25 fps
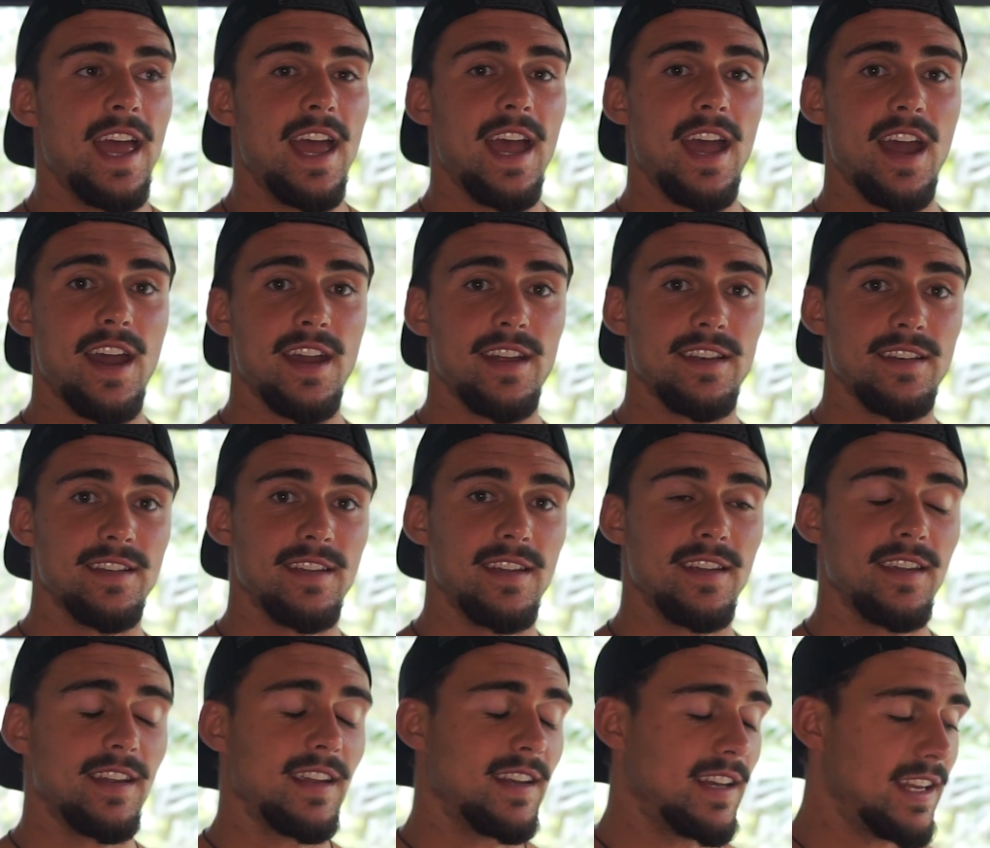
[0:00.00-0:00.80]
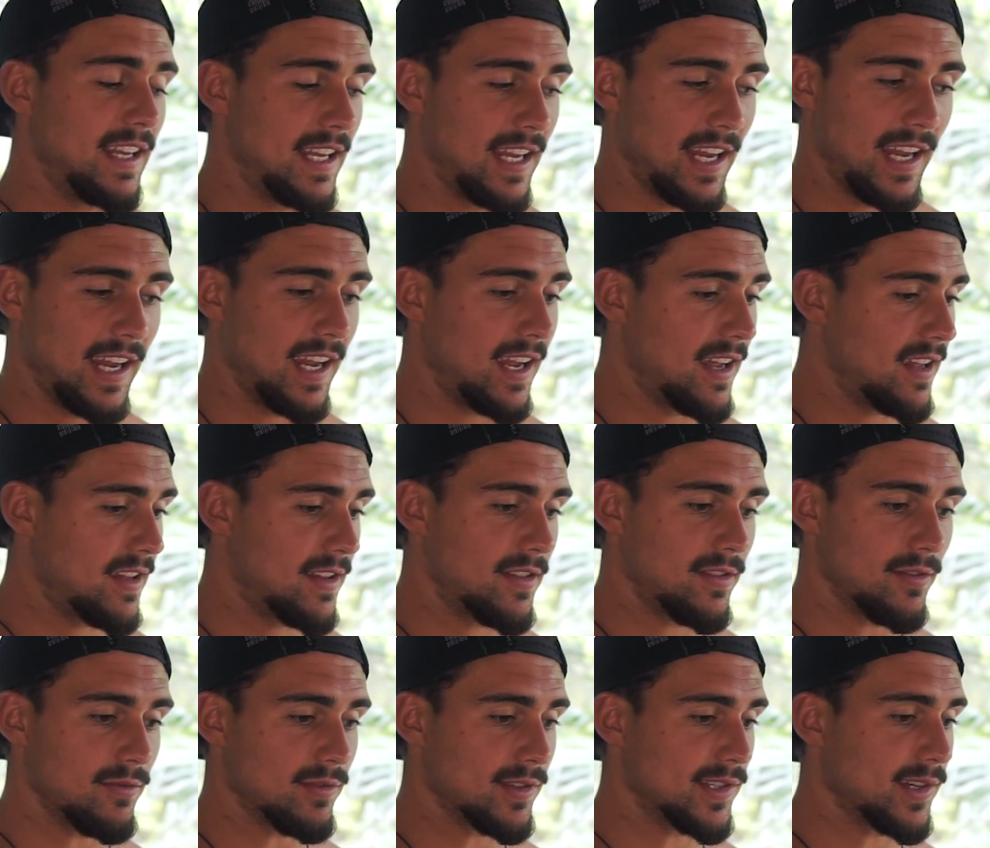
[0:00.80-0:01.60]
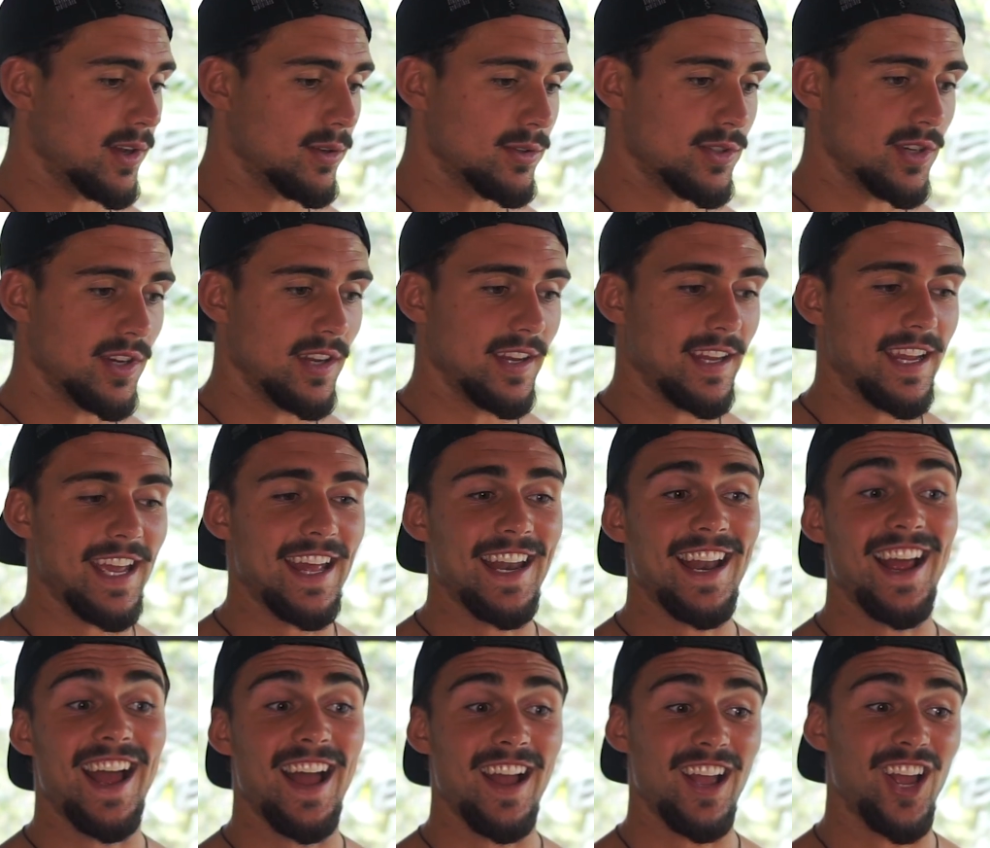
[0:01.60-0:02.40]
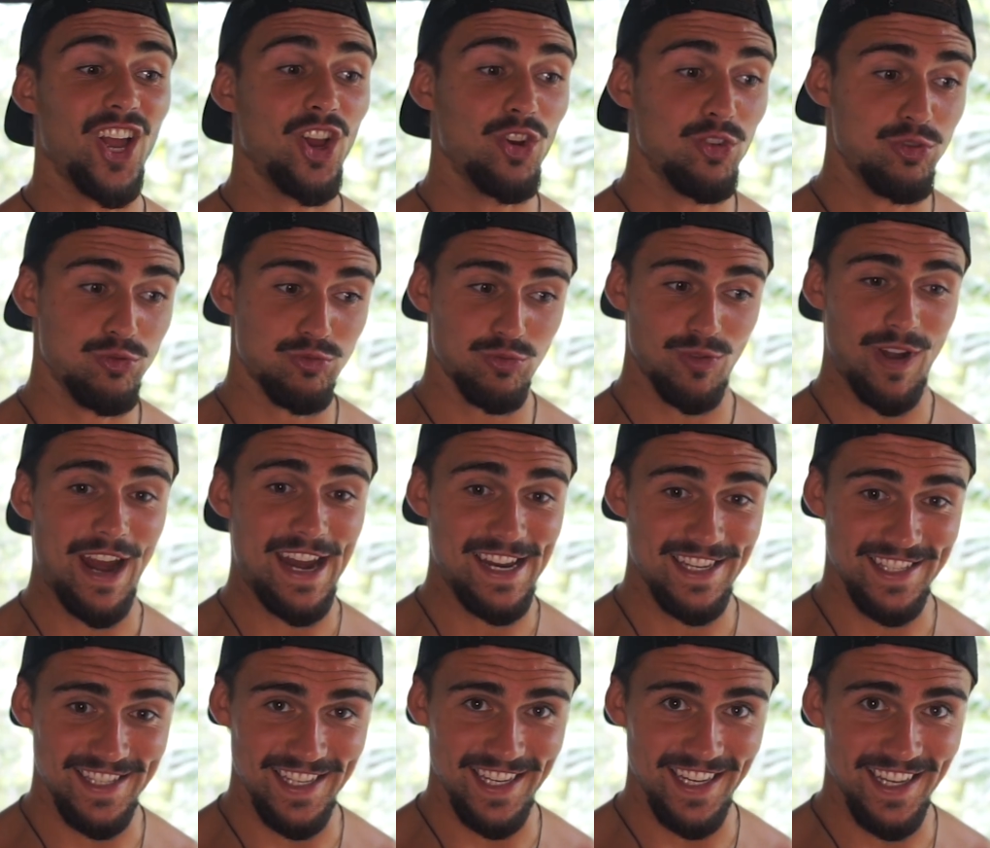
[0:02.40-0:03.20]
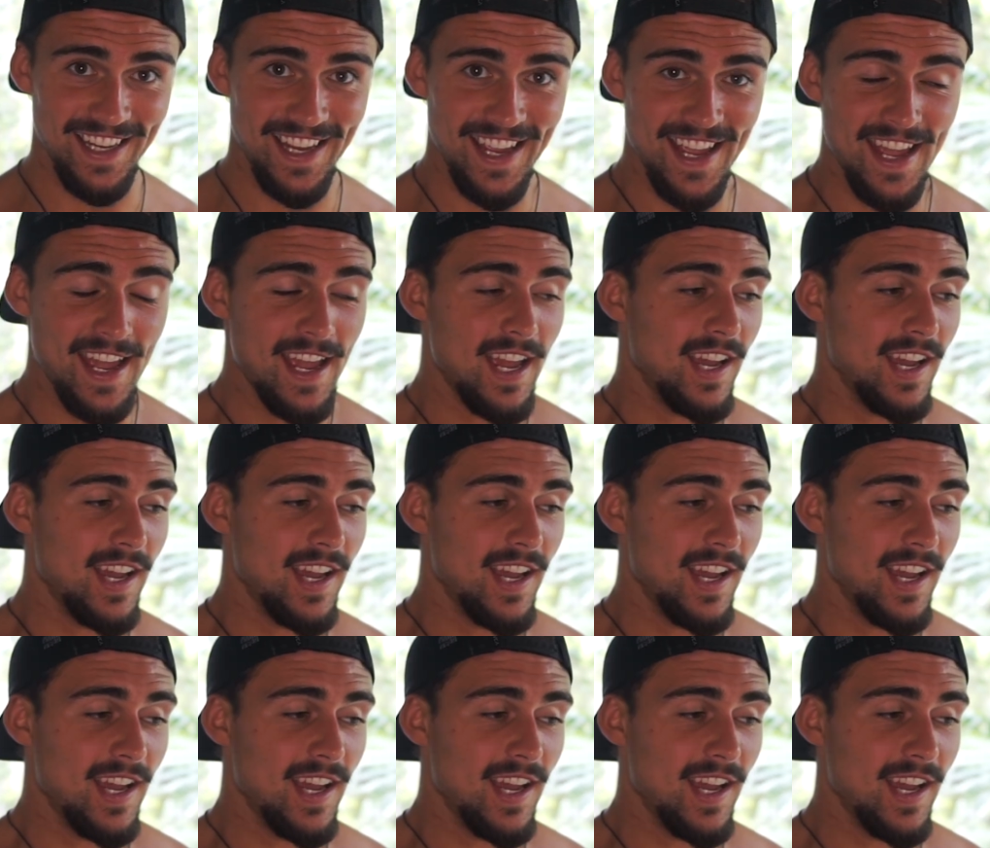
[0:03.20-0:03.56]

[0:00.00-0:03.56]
And in a year, the results you can get are crazy.